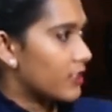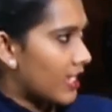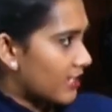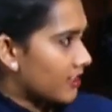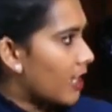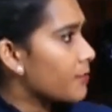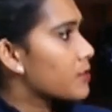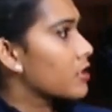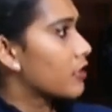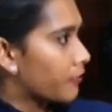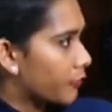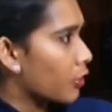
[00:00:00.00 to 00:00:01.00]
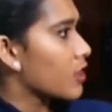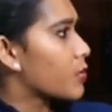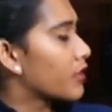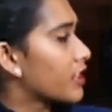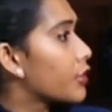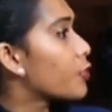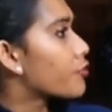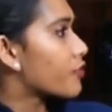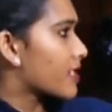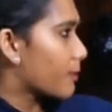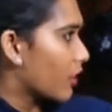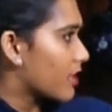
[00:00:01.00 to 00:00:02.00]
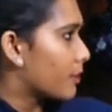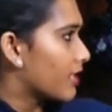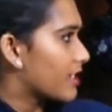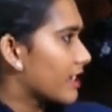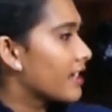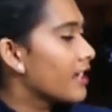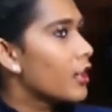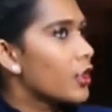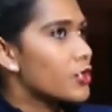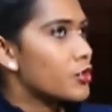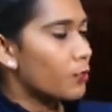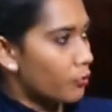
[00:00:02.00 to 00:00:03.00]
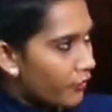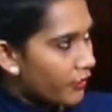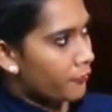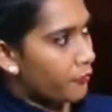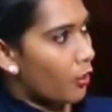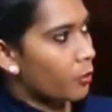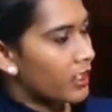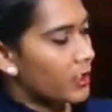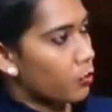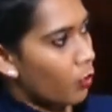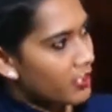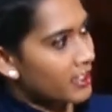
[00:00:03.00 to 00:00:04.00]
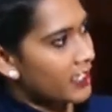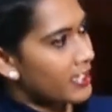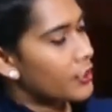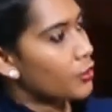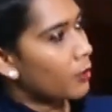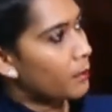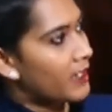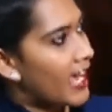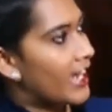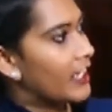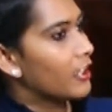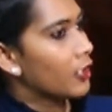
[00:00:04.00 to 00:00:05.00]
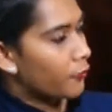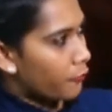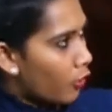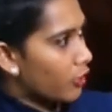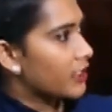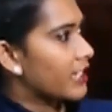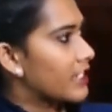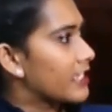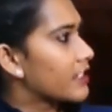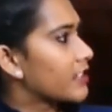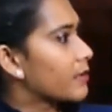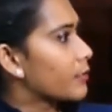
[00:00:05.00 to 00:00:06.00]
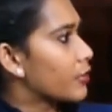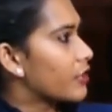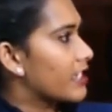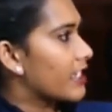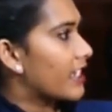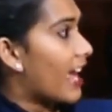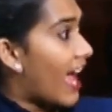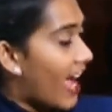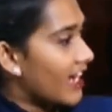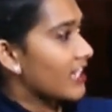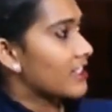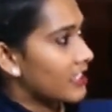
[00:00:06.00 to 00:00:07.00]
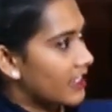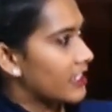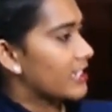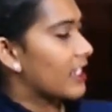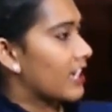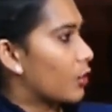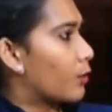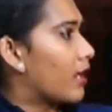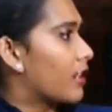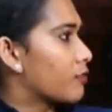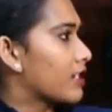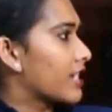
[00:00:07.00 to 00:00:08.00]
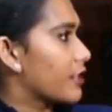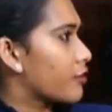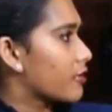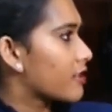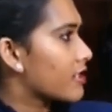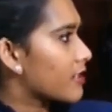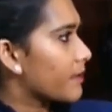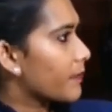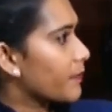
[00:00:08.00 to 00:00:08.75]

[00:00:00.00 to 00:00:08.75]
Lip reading: So that comes, of course, with a huge responsibility. So moving forward, what is your plan for the Indian community and the Indian and Oman relations?